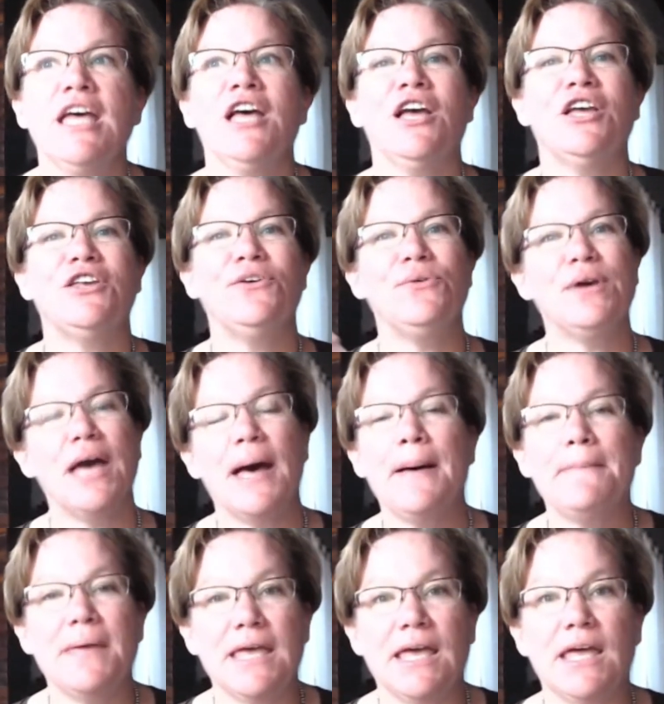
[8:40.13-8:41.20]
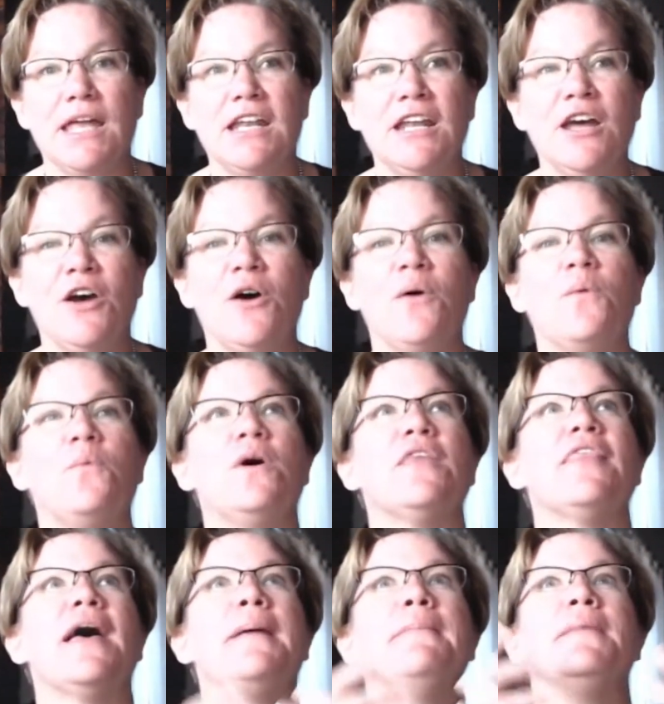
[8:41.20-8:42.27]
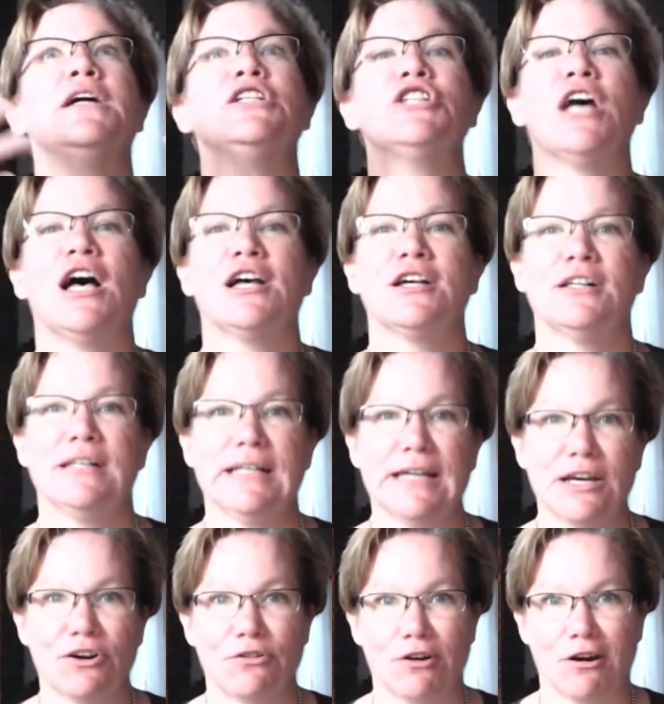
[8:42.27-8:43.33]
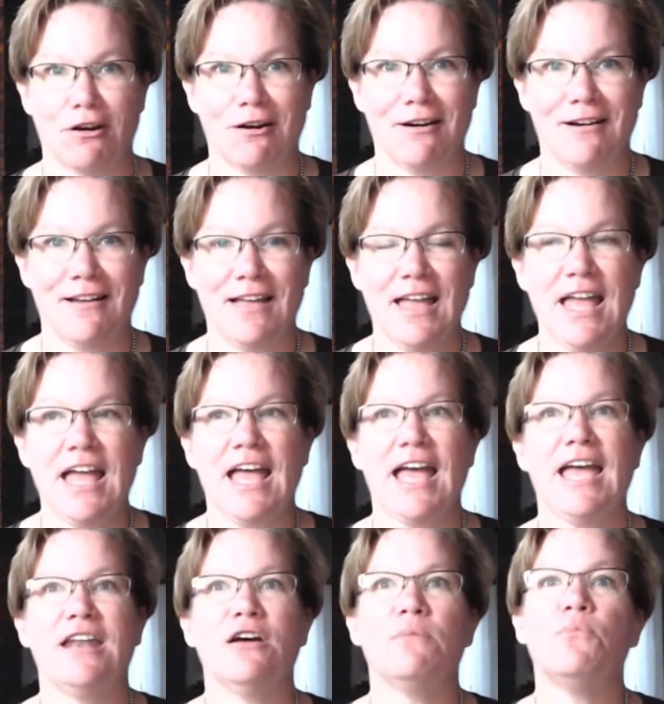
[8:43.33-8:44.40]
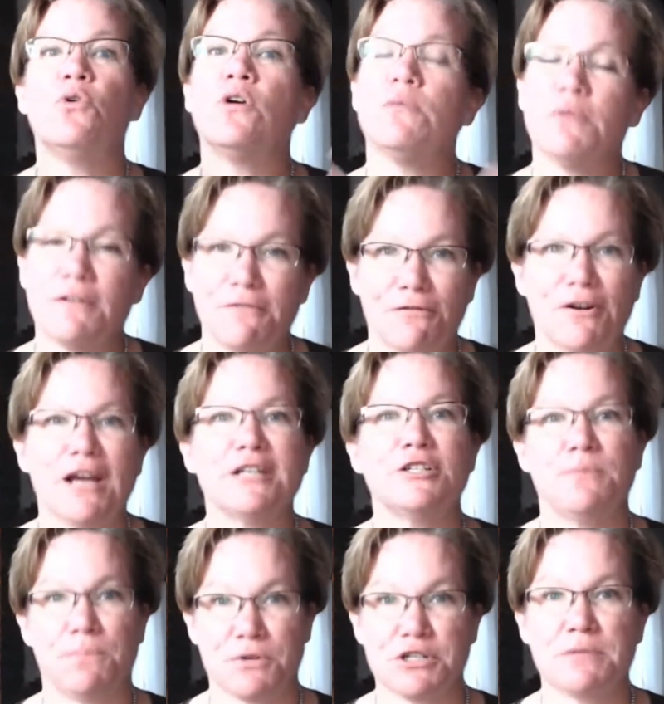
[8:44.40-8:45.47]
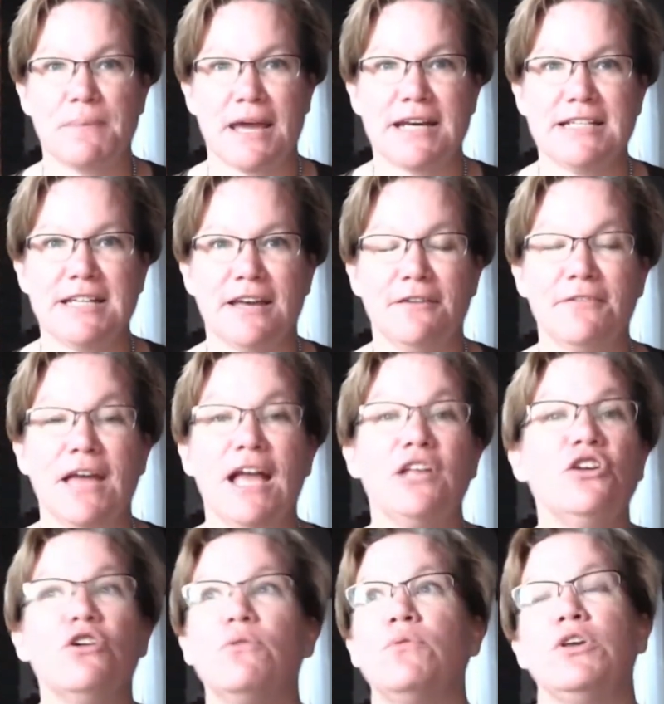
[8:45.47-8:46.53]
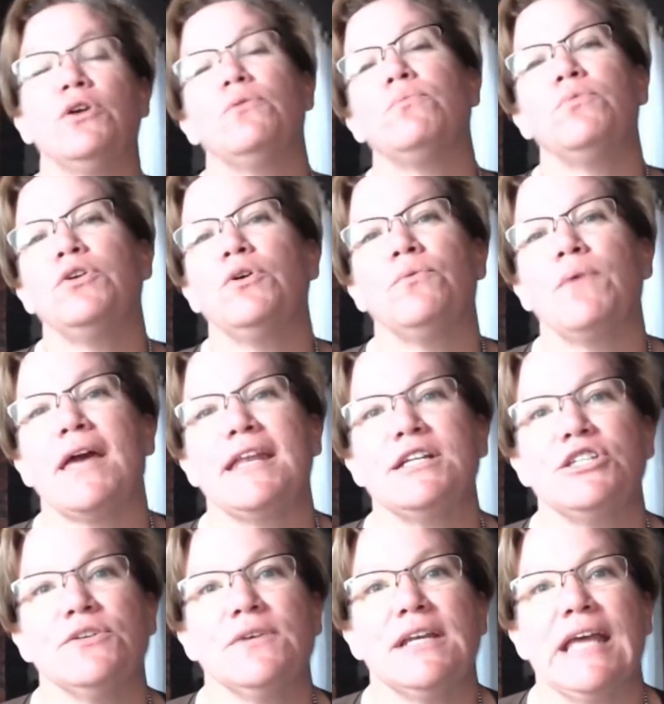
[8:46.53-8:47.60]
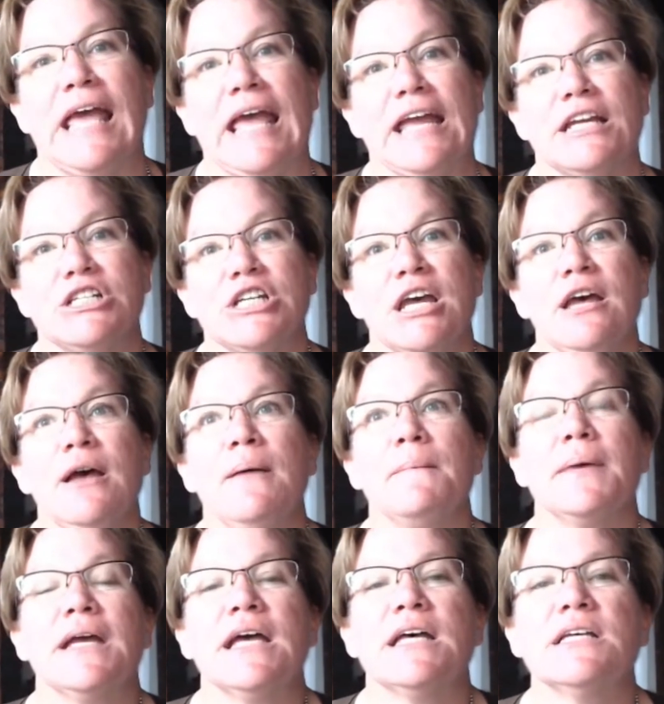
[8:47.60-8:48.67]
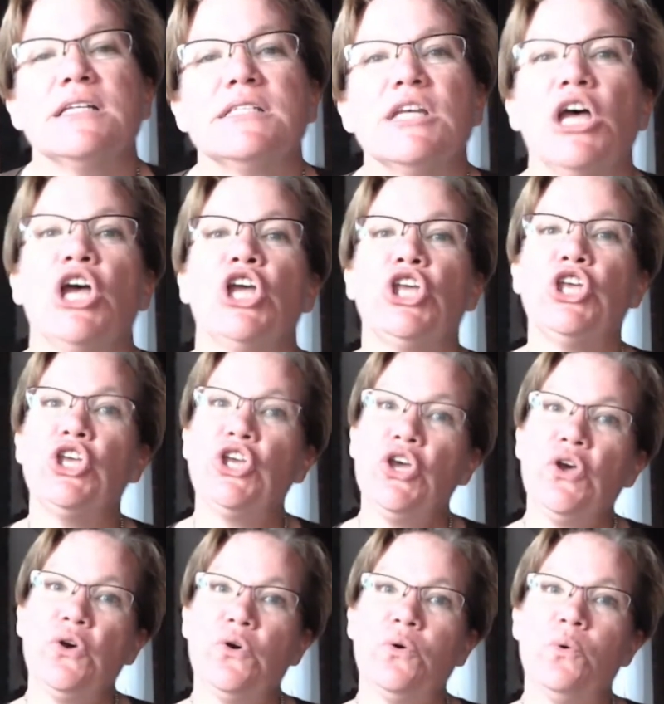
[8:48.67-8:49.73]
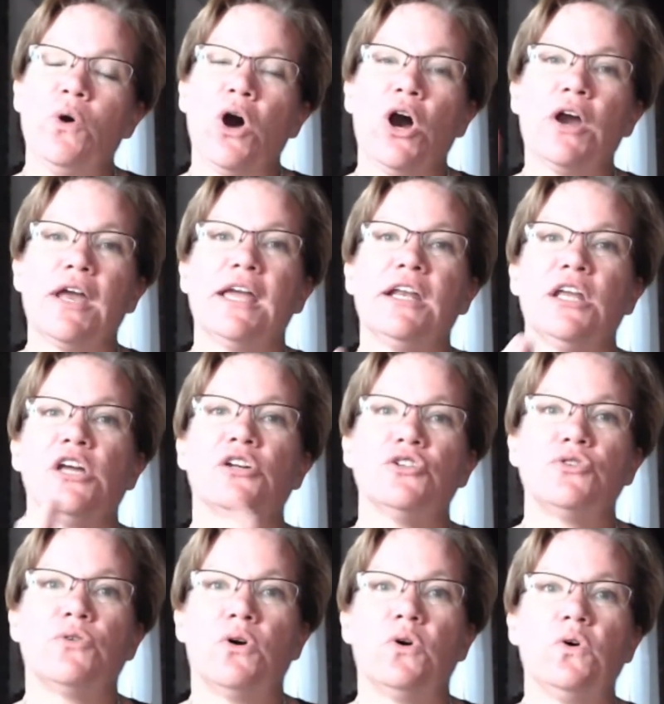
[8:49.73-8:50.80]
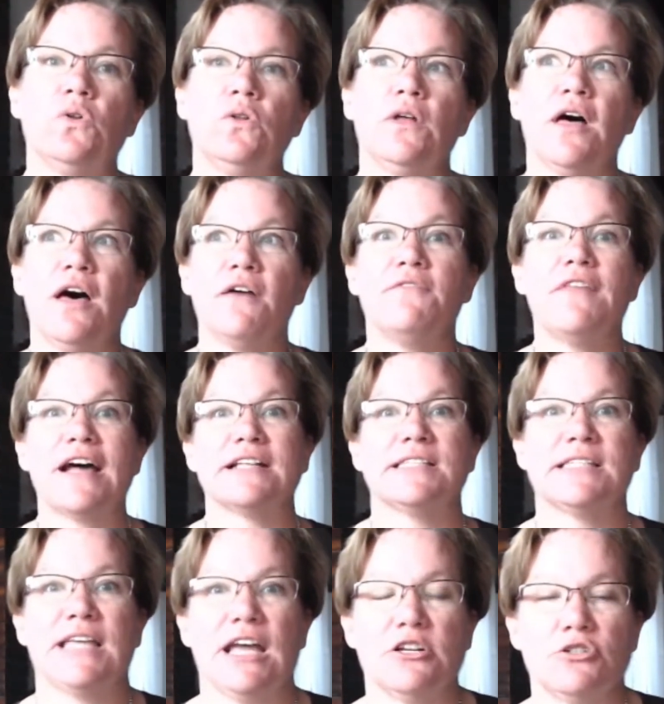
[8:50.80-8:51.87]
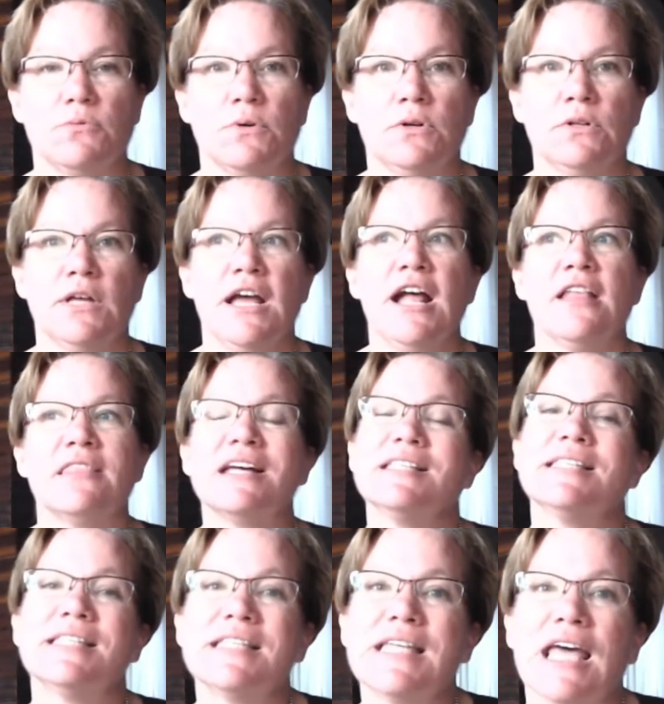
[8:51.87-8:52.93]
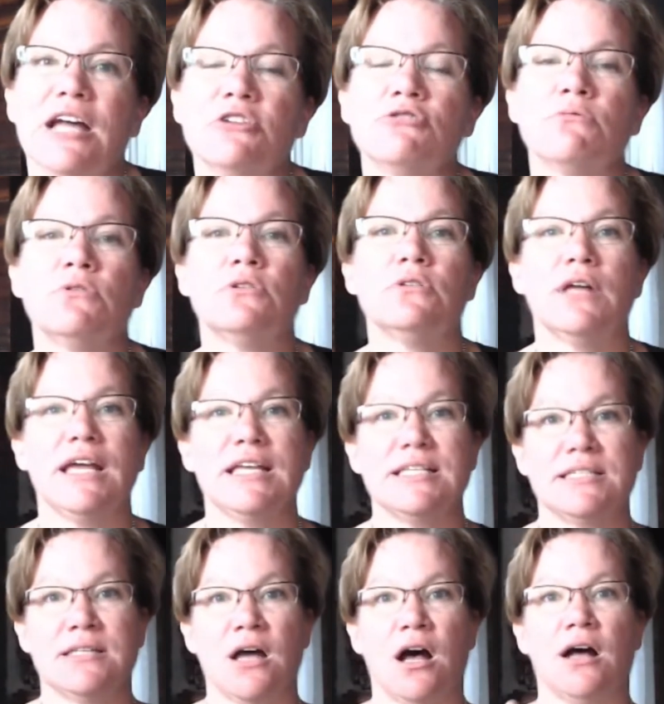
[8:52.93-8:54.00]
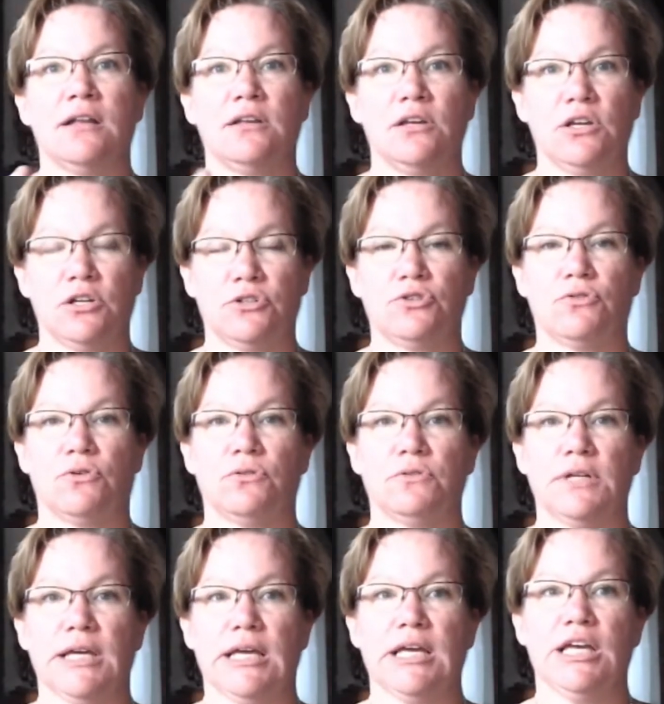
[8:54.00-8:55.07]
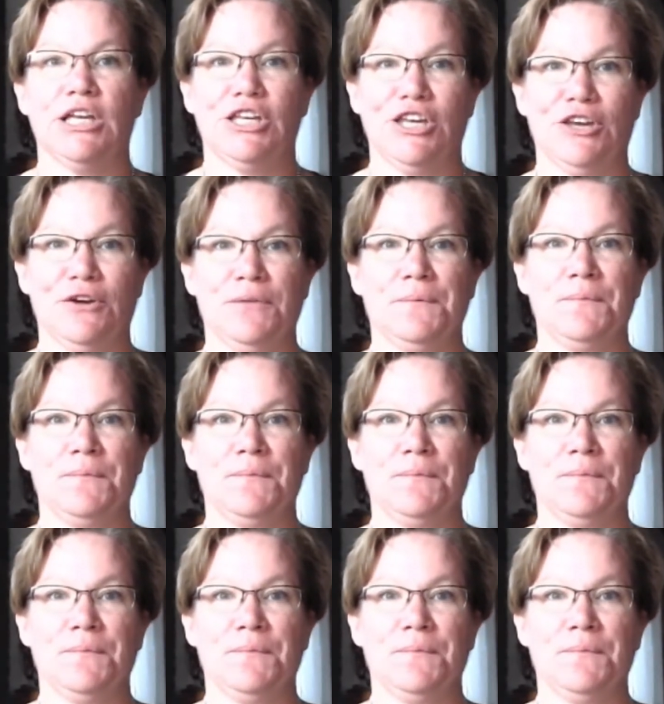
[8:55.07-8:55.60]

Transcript: you come in with a much clearer and a more refreshed perspective. And you're ready to engage because you are in control of that schedule. That schedule is not controlling you.